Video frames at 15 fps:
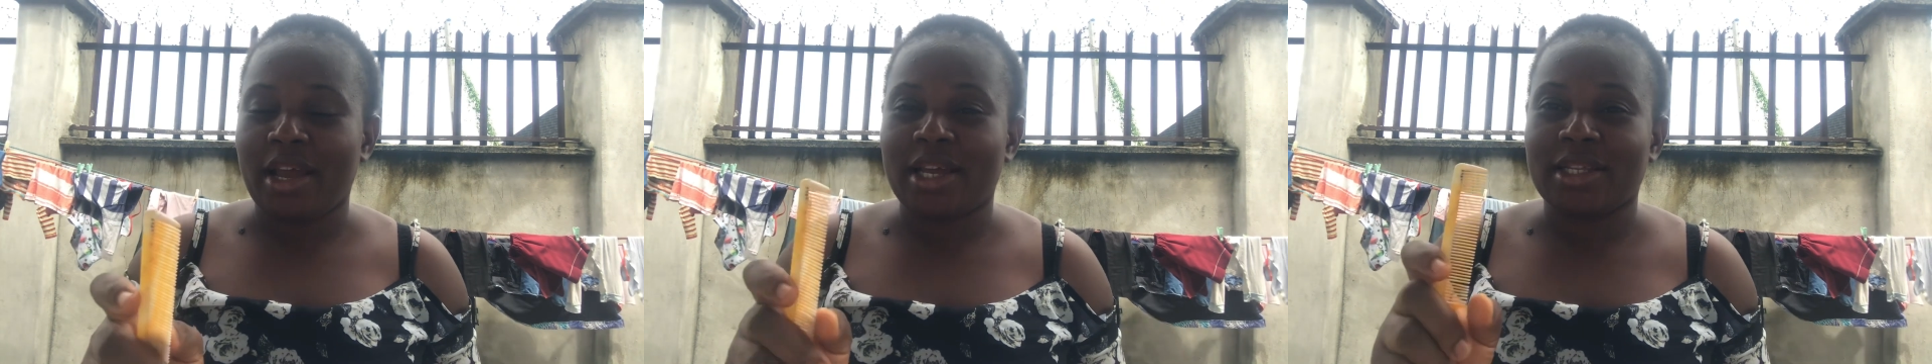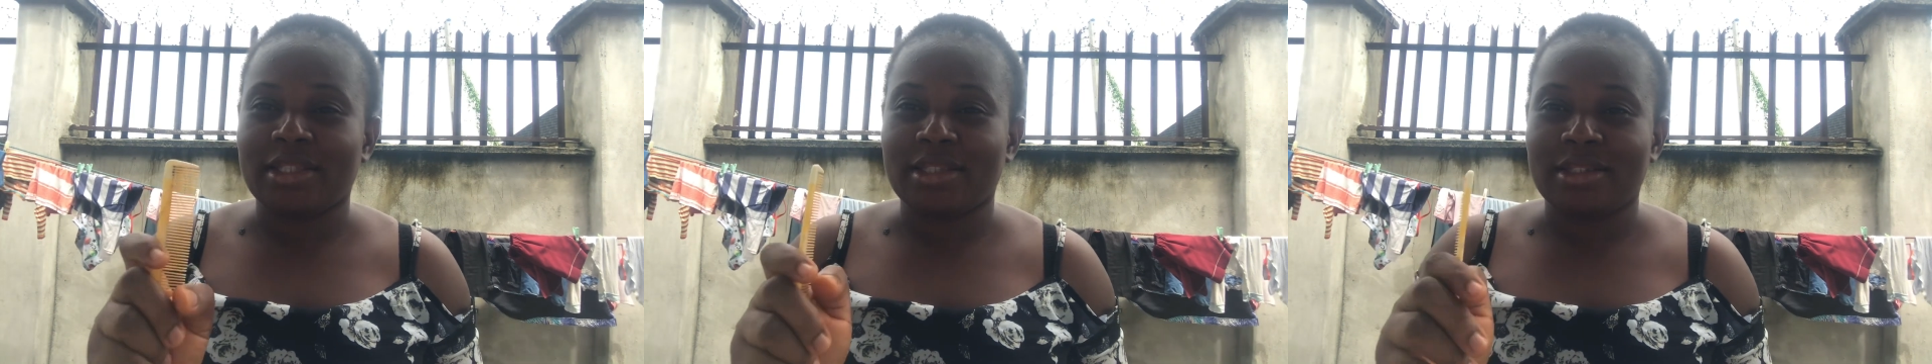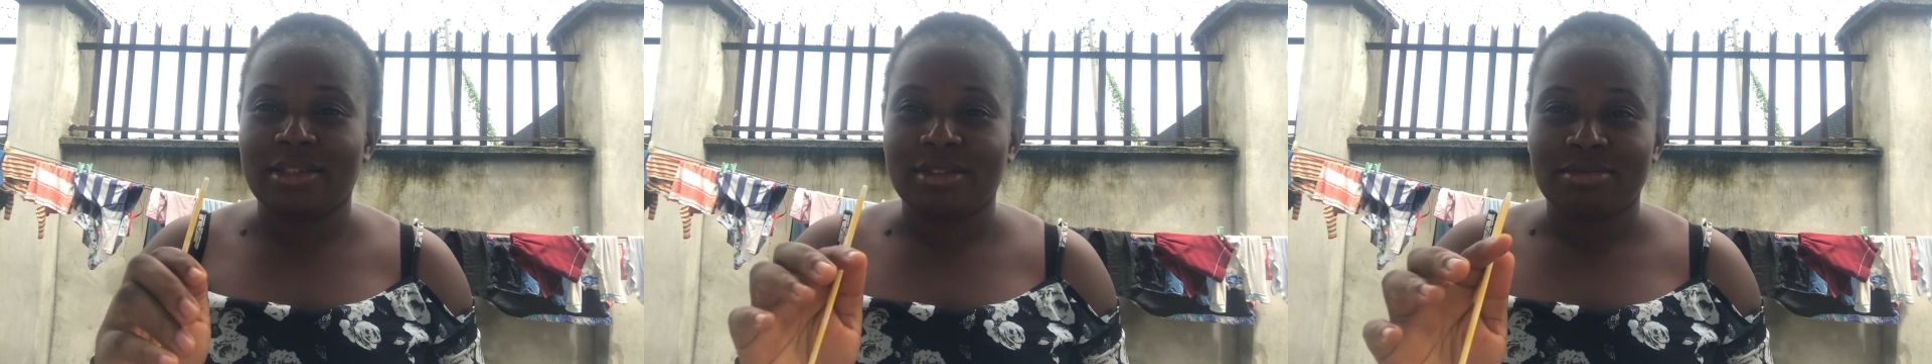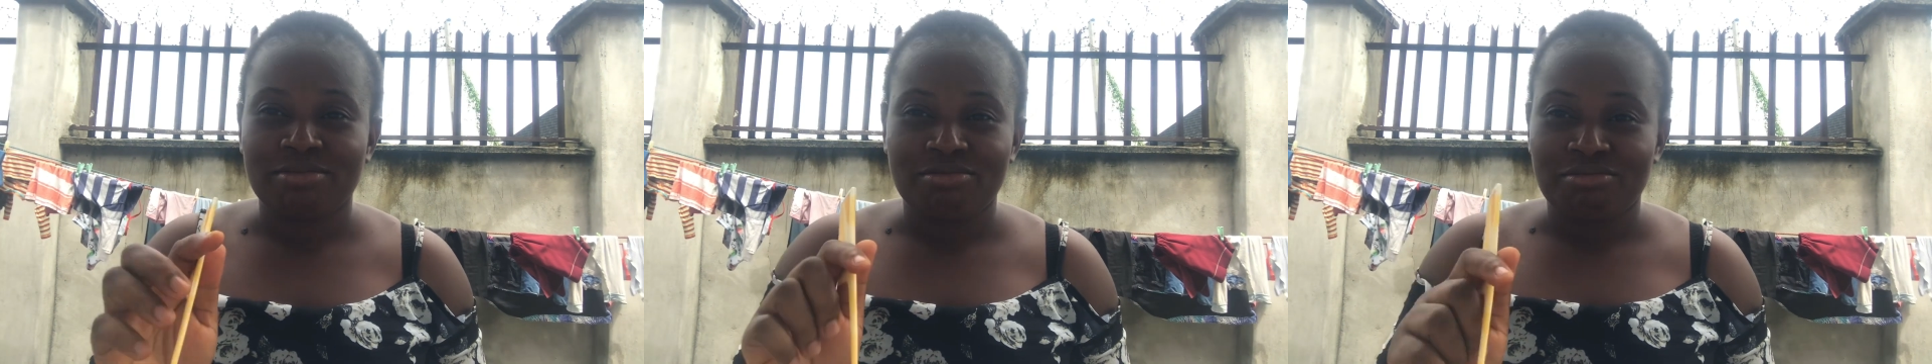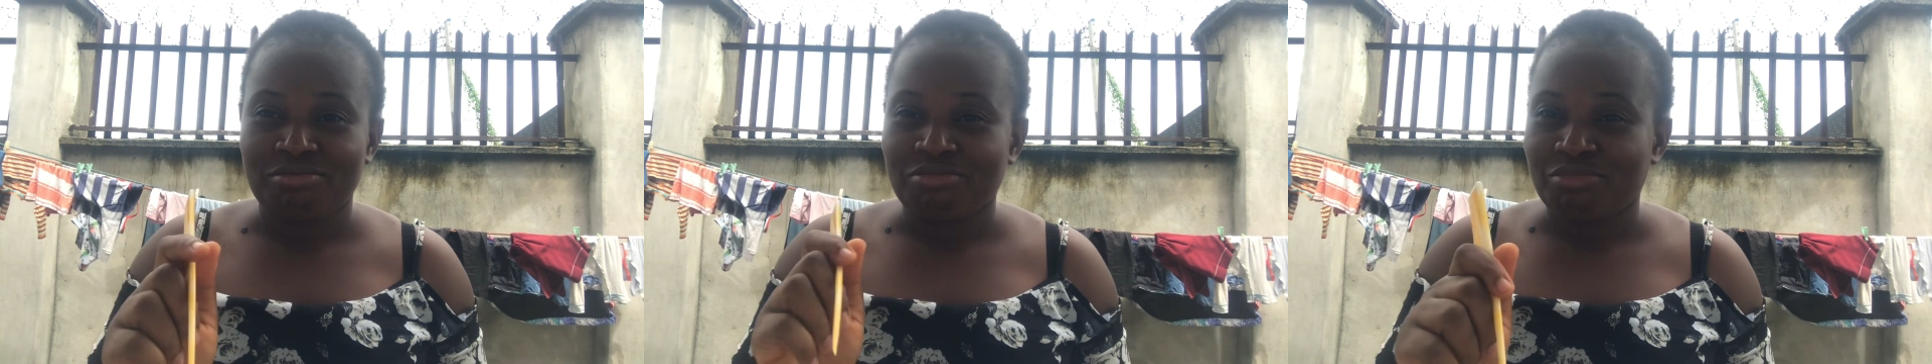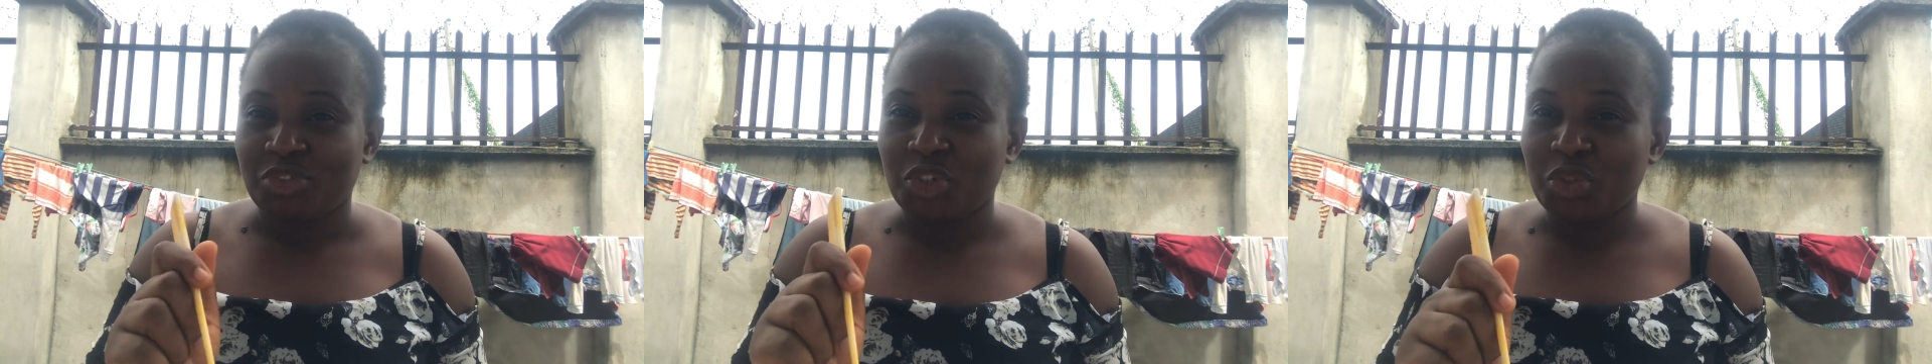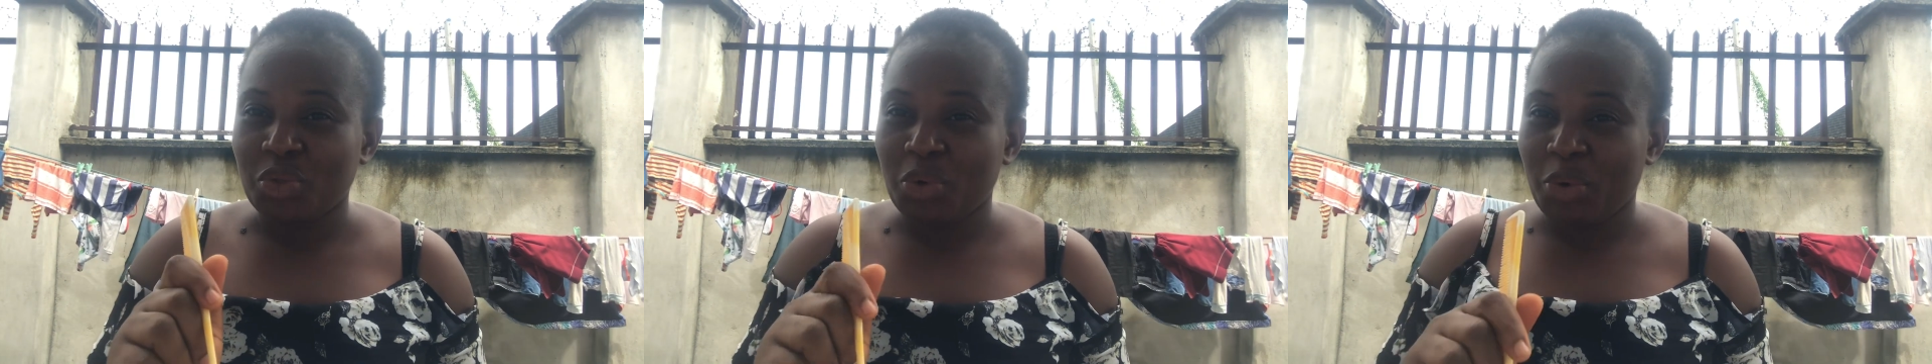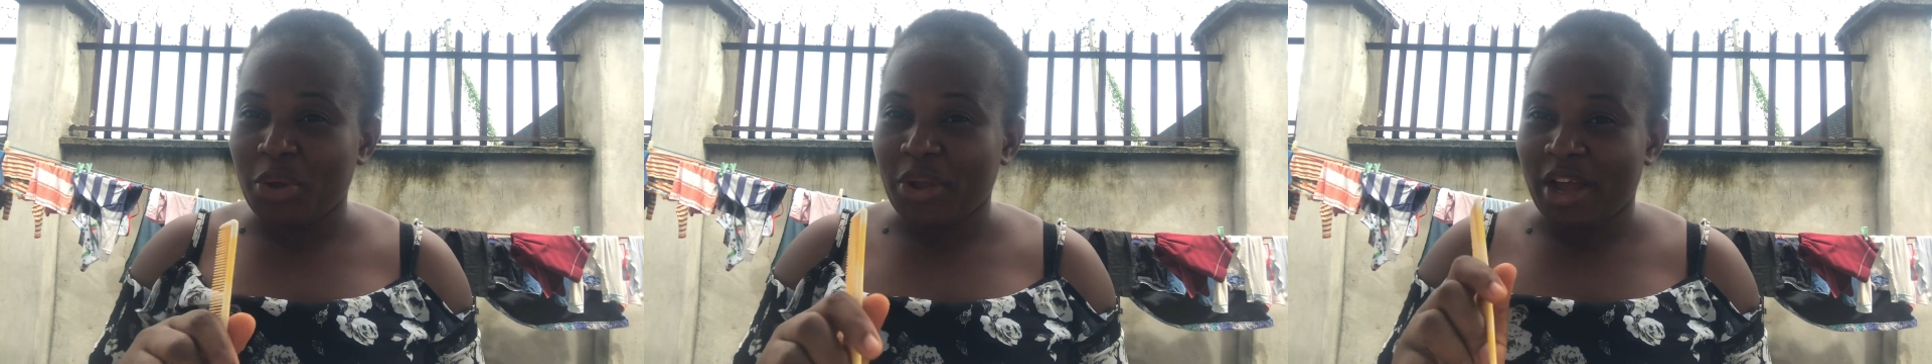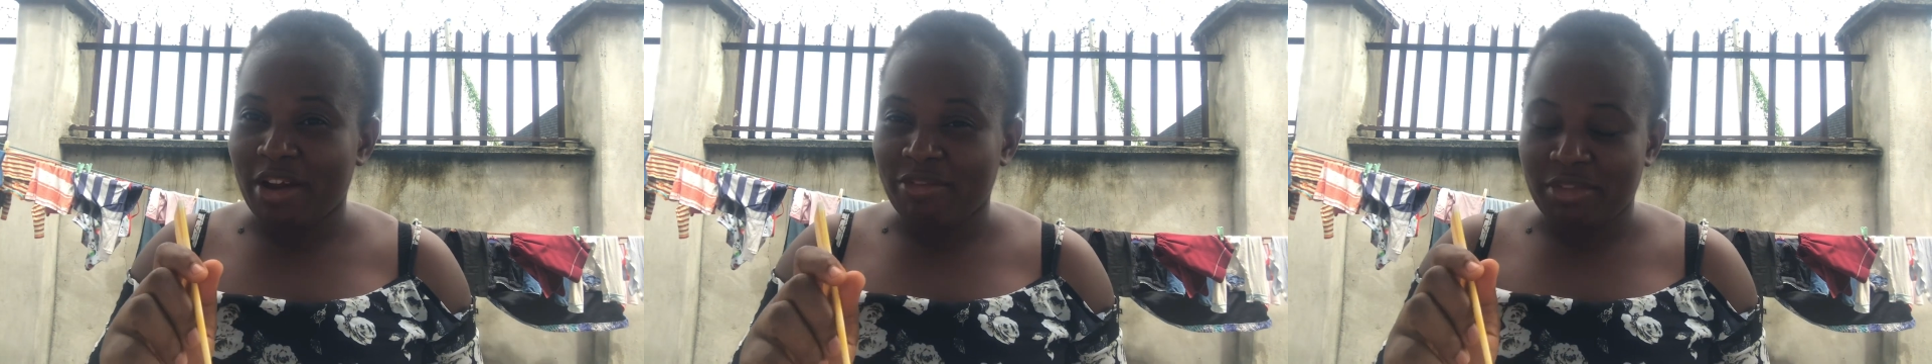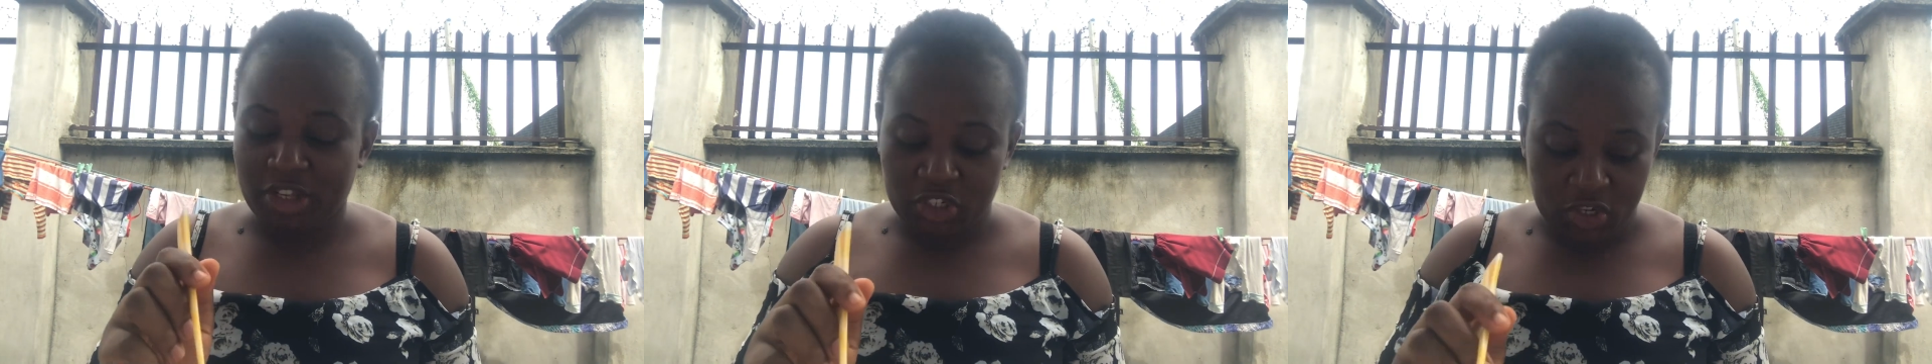and you know when you
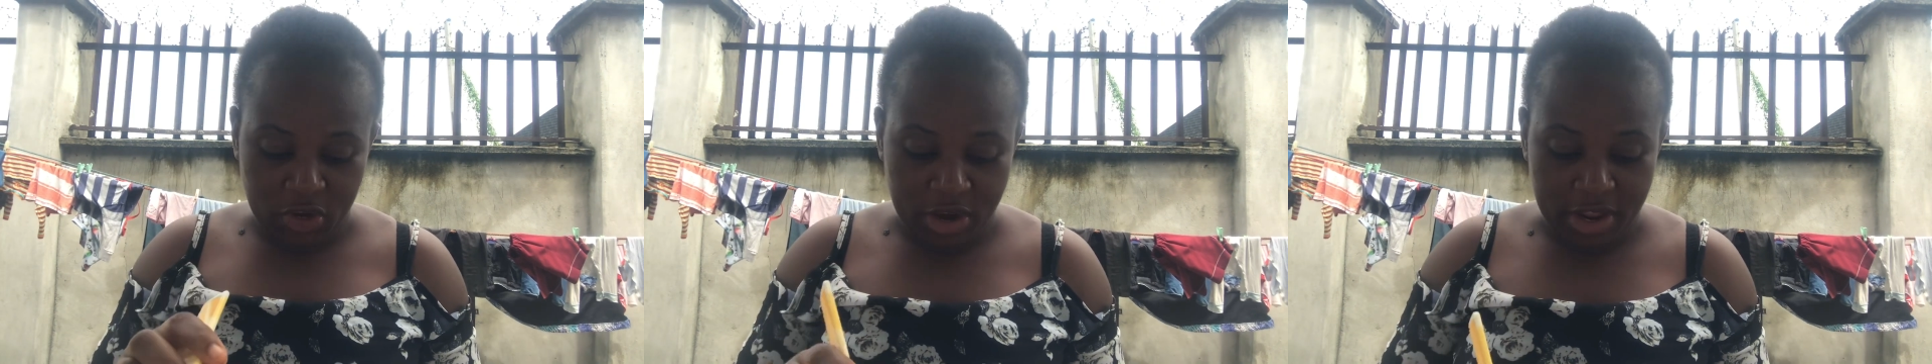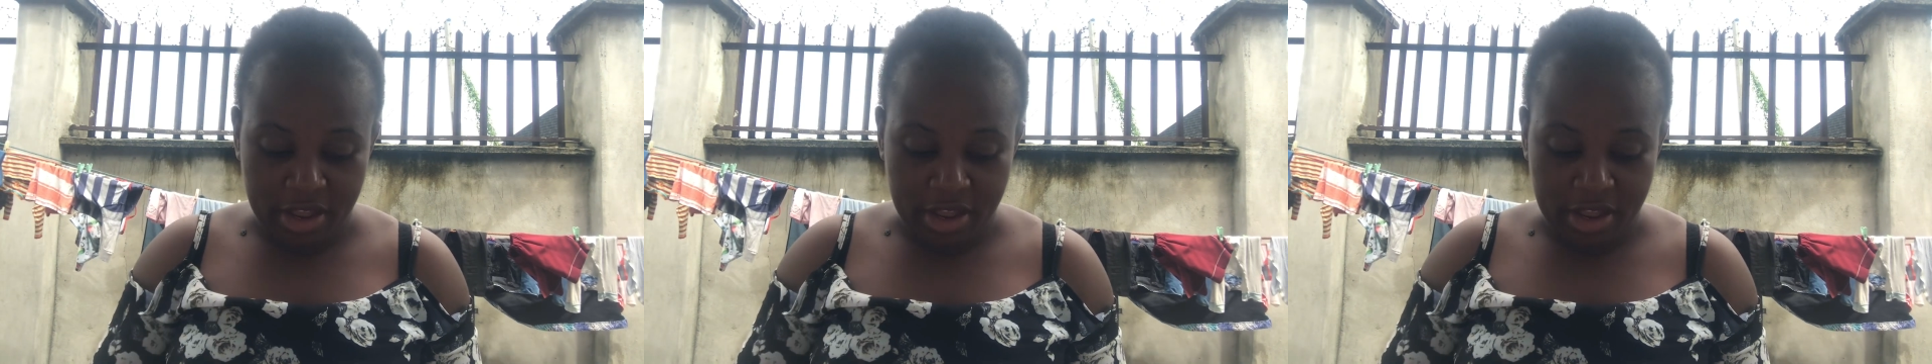have natural